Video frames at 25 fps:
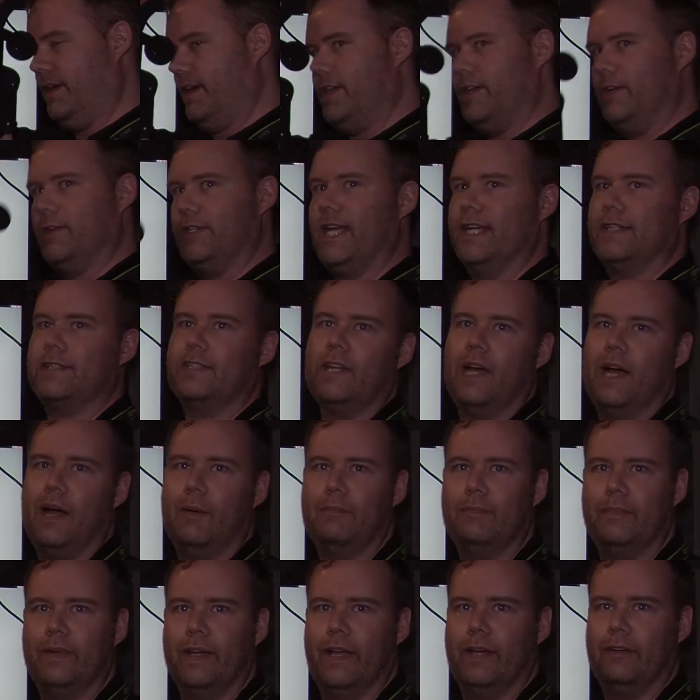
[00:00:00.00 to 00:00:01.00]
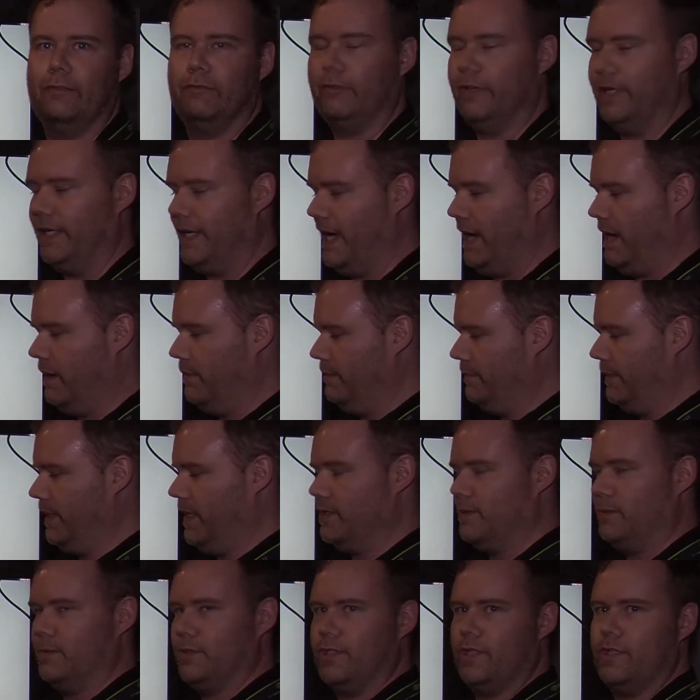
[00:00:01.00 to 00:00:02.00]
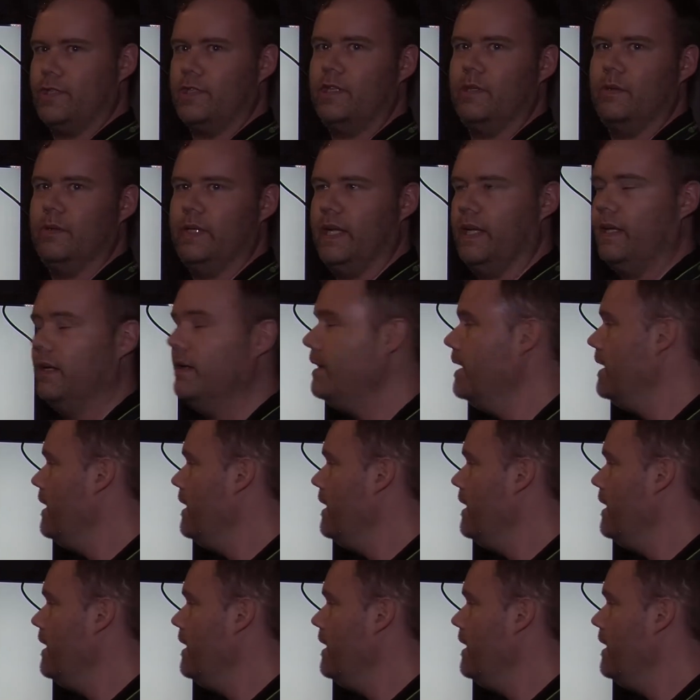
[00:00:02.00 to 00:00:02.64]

your desktop and freak out because it was just two D.